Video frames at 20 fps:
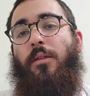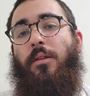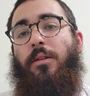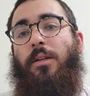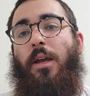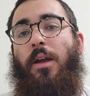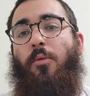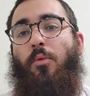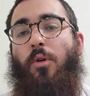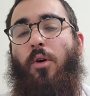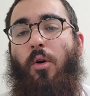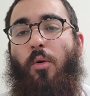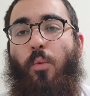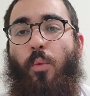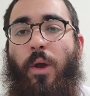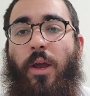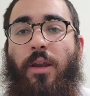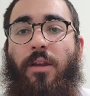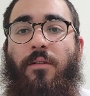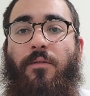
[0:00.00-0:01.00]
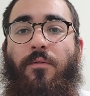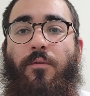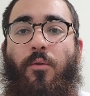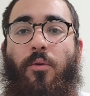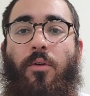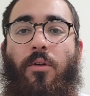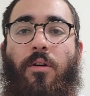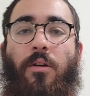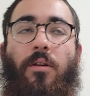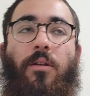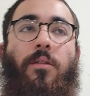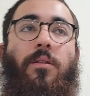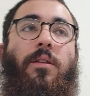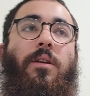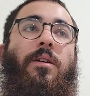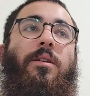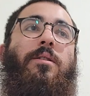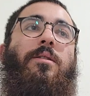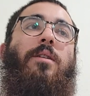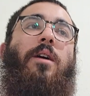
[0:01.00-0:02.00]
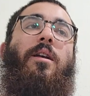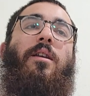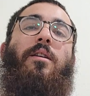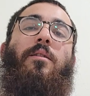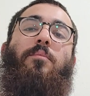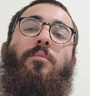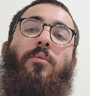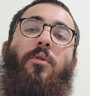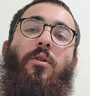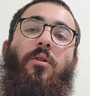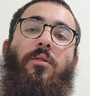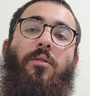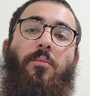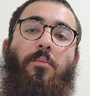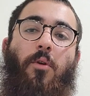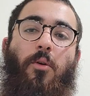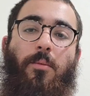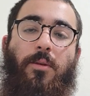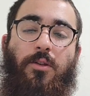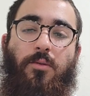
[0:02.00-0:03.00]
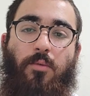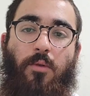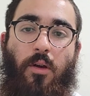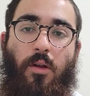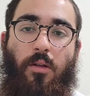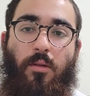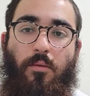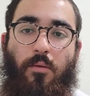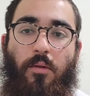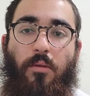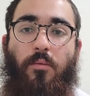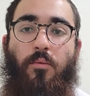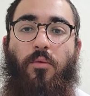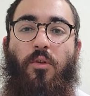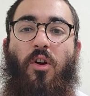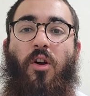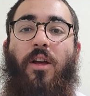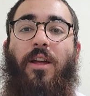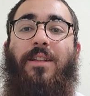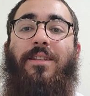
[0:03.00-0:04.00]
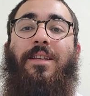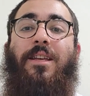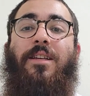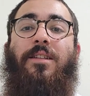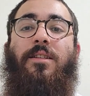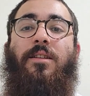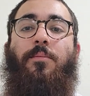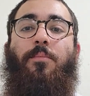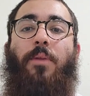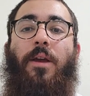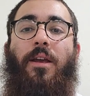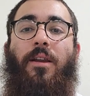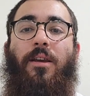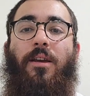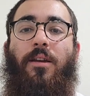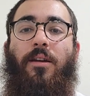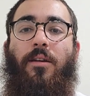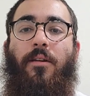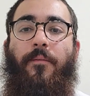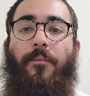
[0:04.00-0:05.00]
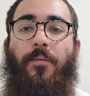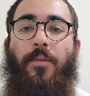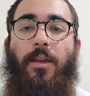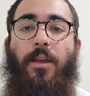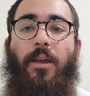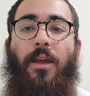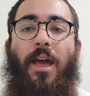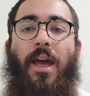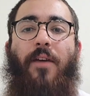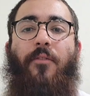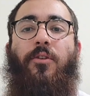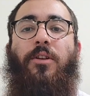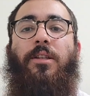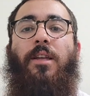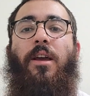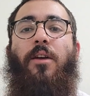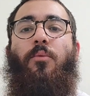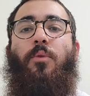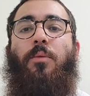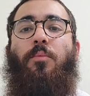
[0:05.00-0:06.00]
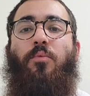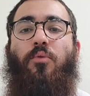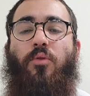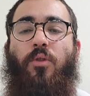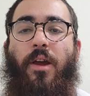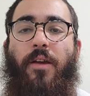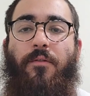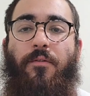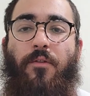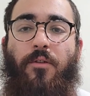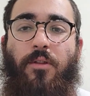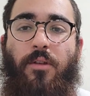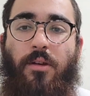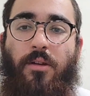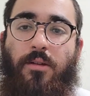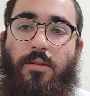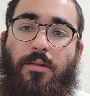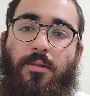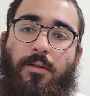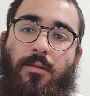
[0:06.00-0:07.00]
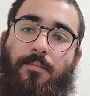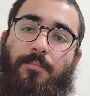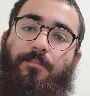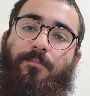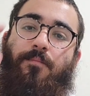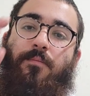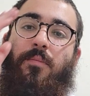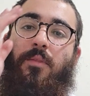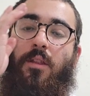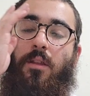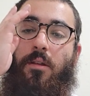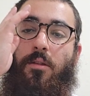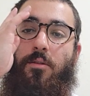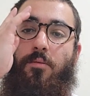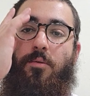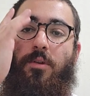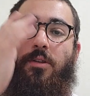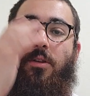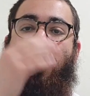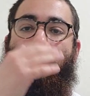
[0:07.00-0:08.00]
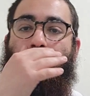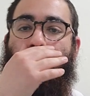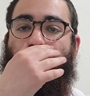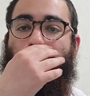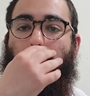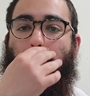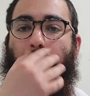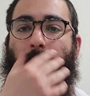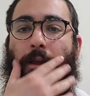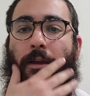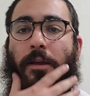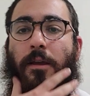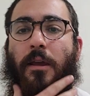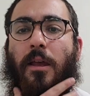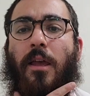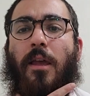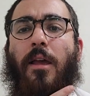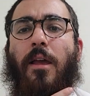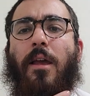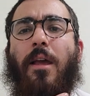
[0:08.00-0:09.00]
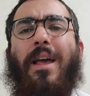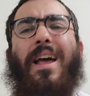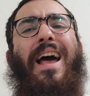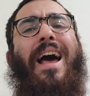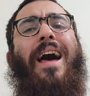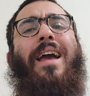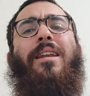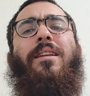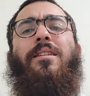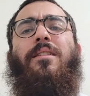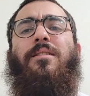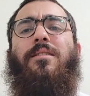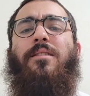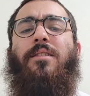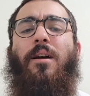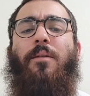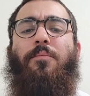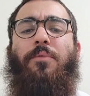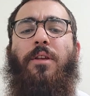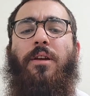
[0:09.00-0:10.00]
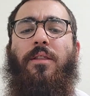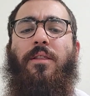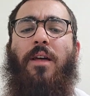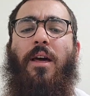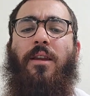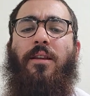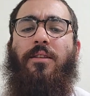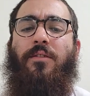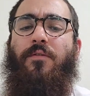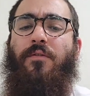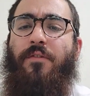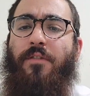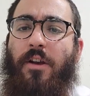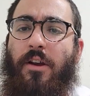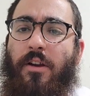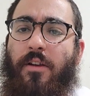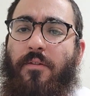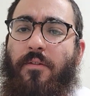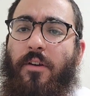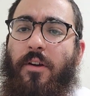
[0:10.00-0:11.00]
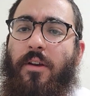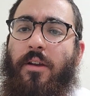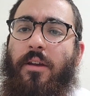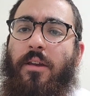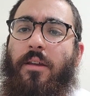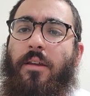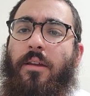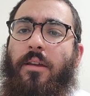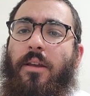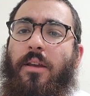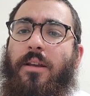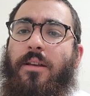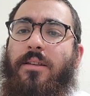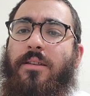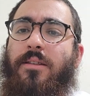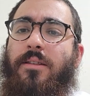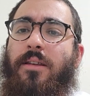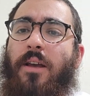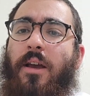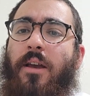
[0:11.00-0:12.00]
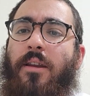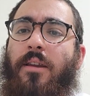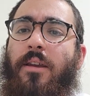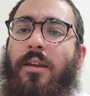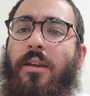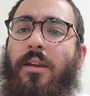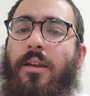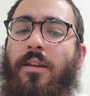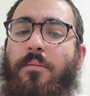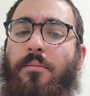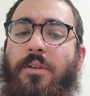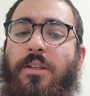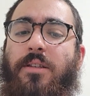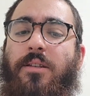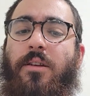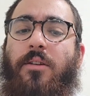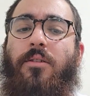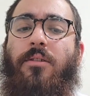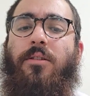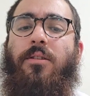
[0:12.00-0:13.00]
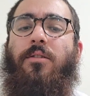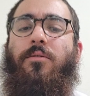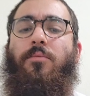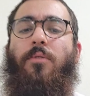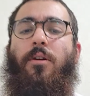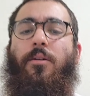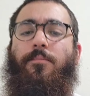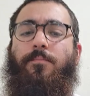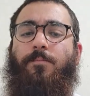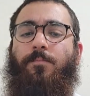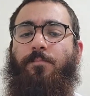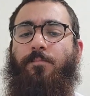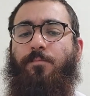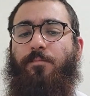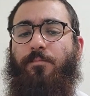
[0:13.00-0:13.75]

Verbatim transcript: The day we're all waiting for, the excited mo the moment we're all, we're all anticipating Every day we pray for this three times a day. And it is something that is very, very exciting and mysterious as well.